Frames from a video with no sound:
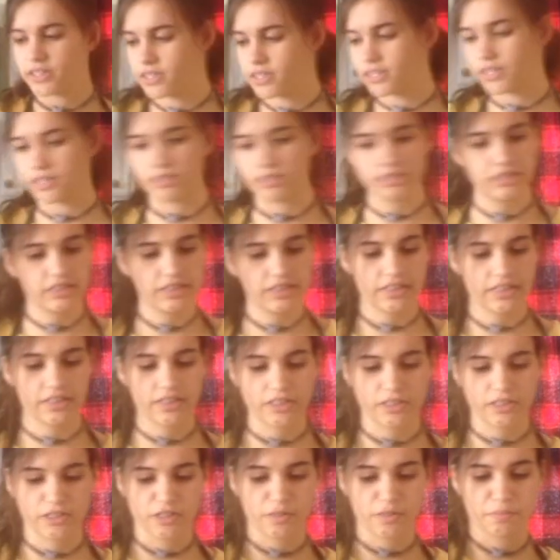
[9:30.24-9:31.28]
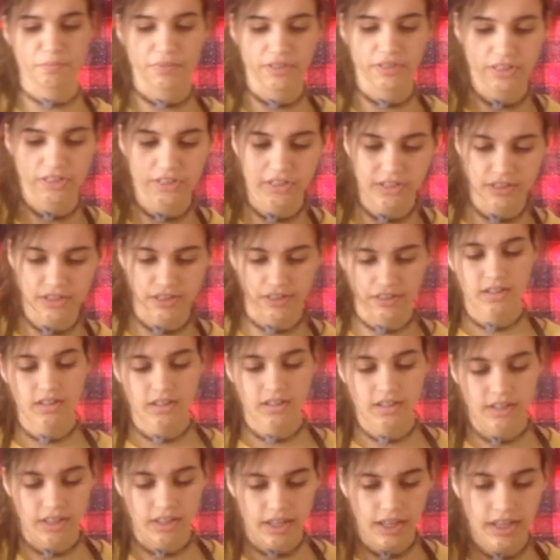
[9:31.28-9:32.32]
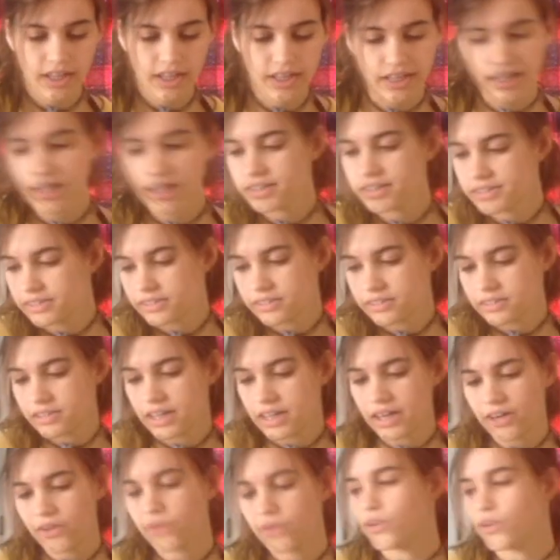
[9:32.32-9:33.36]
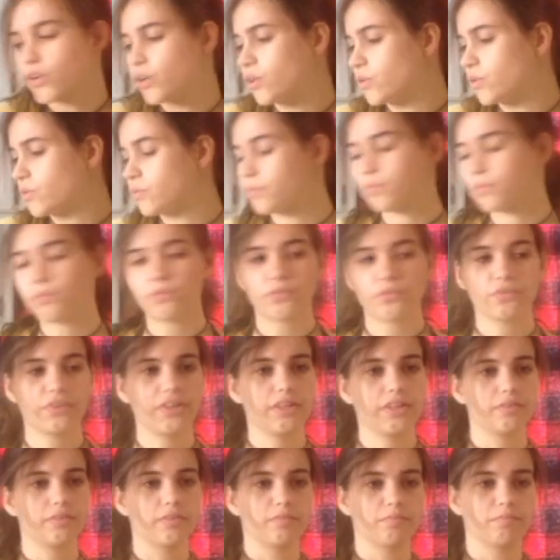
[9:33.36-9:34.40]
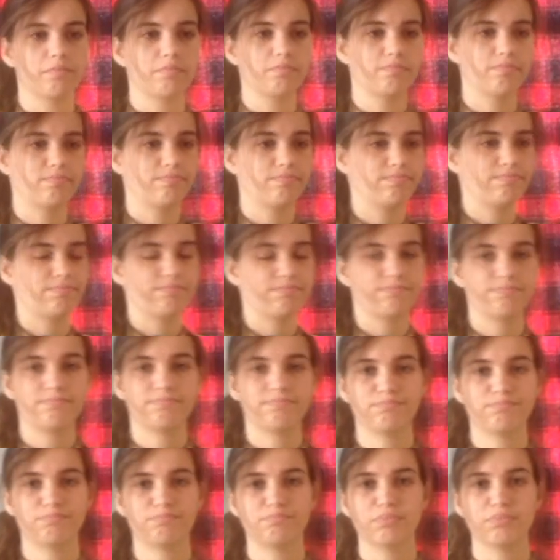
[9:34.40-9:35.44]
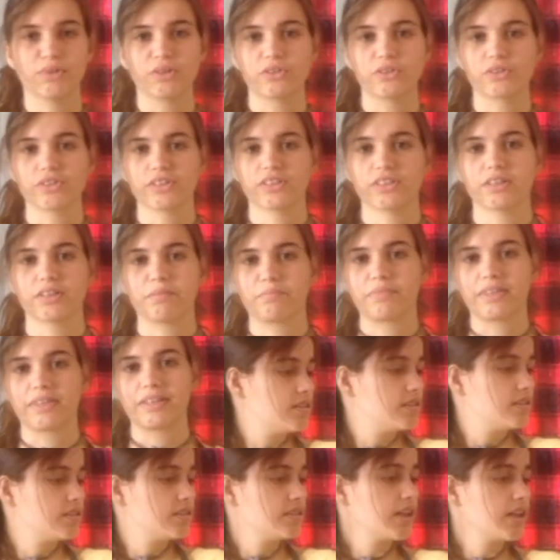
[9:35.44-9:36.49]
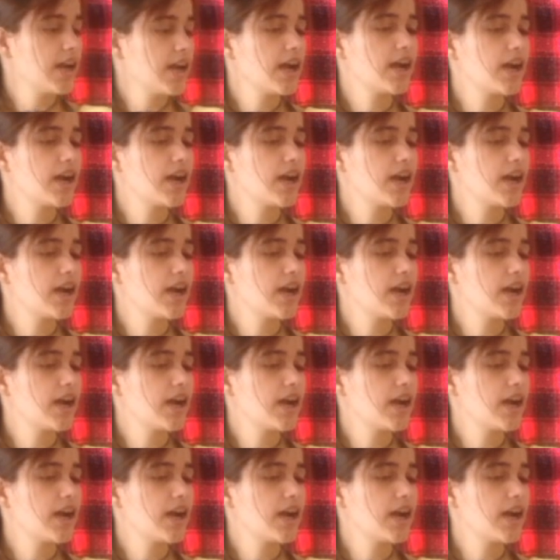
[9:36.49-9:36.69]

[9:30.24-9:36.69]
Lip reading: to get the jump on the cooking. And now go read a book or something. Yeah,